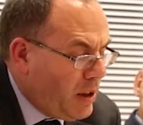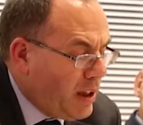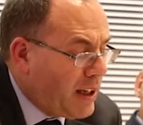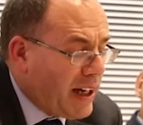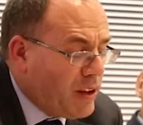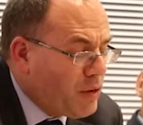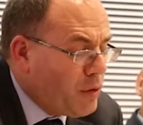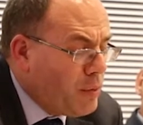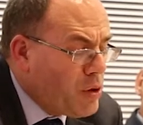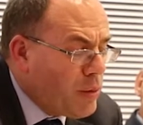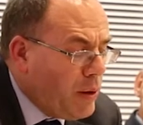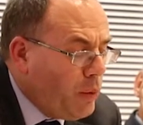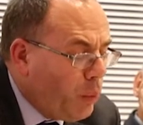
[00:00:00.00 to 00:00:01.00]
accounts for
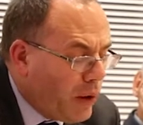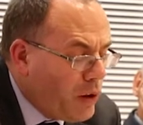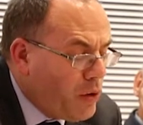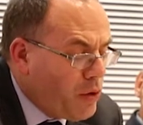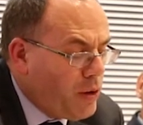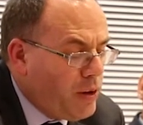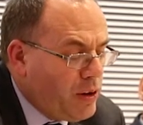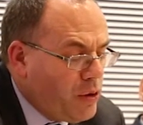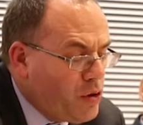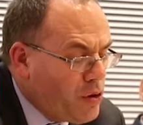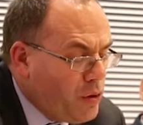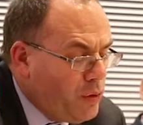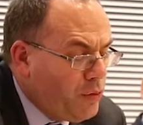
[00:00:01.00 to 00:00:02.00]
between 1/3
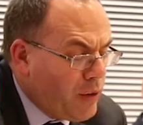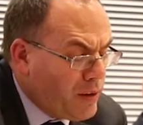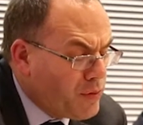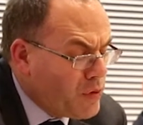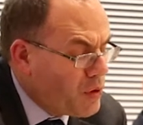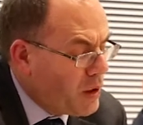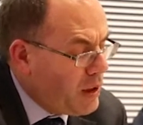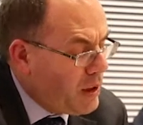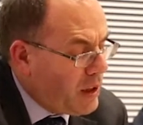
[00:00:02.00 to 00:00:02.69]
and 2/5